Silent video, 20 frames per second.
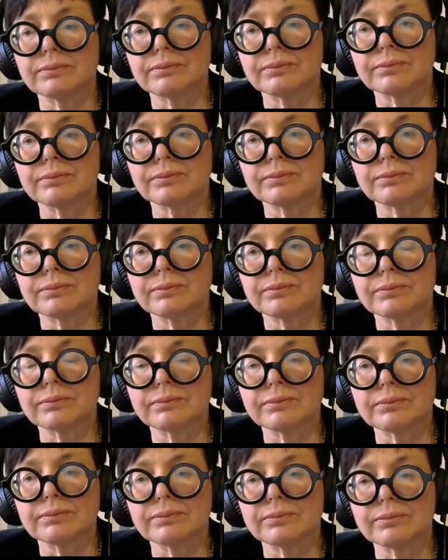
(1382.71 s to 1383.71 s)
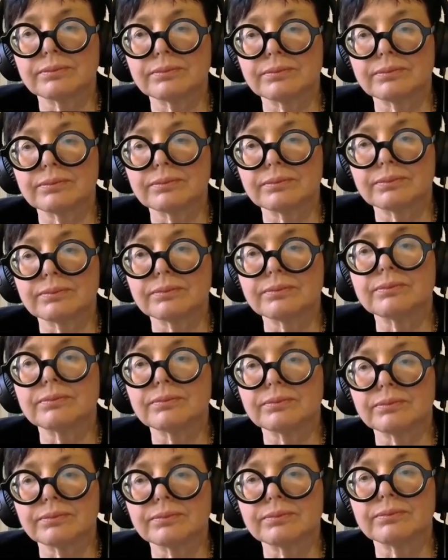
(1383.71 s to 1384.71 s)

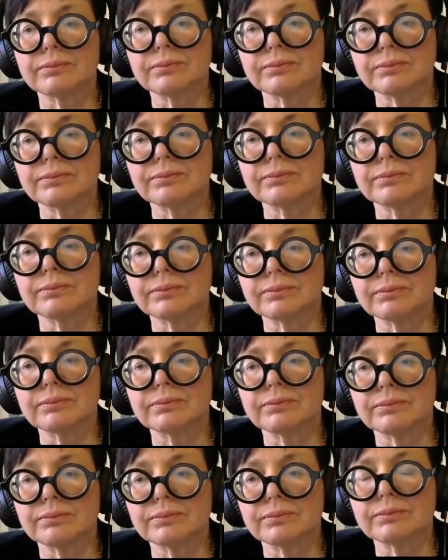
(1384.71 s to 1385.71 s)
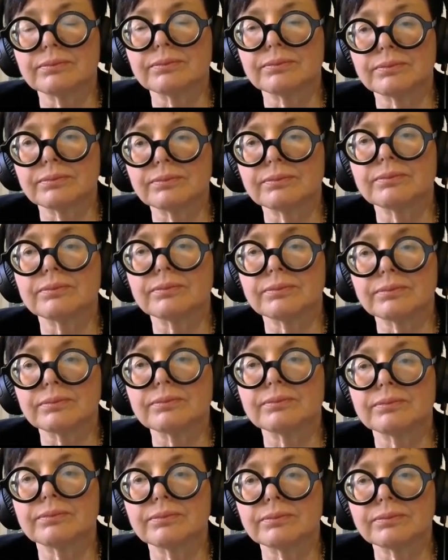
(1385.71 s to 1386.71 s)

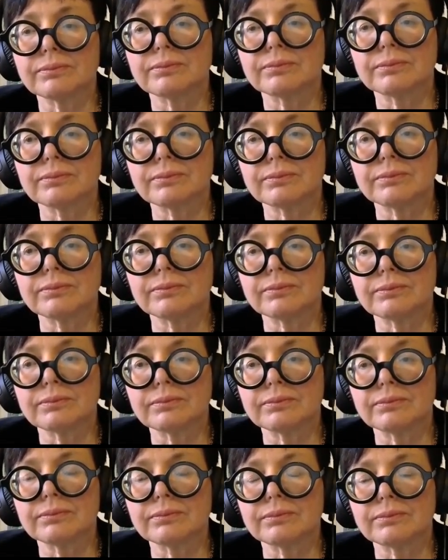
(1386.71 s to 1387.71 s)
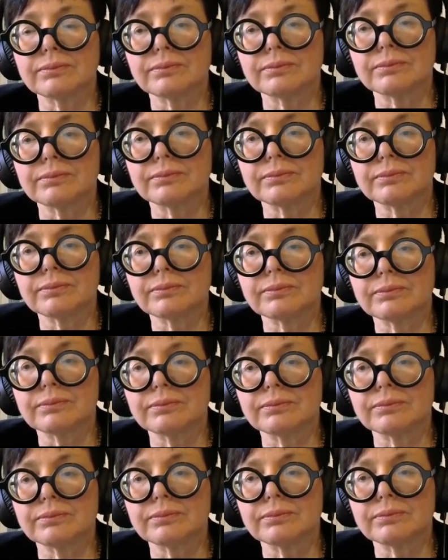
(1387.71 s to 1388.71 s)

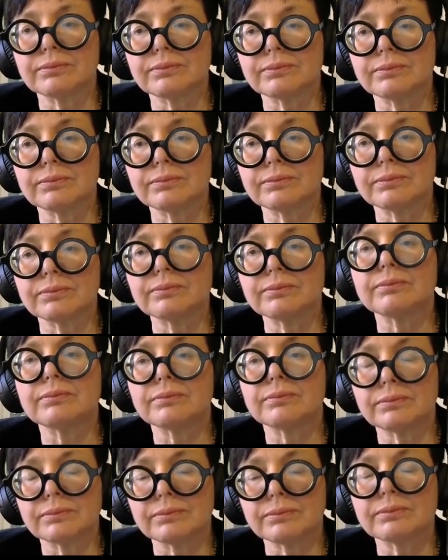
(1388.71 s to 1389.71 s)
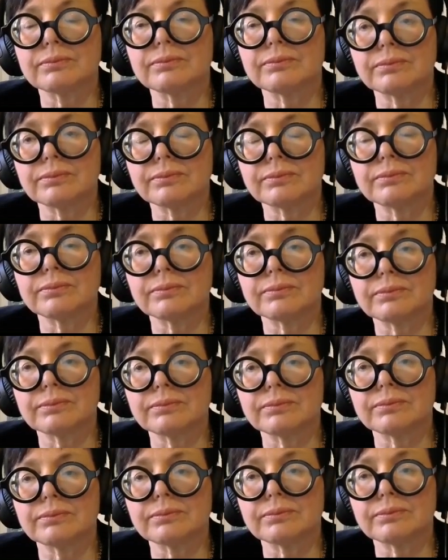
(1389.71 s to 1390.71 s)
The person shown says nothing.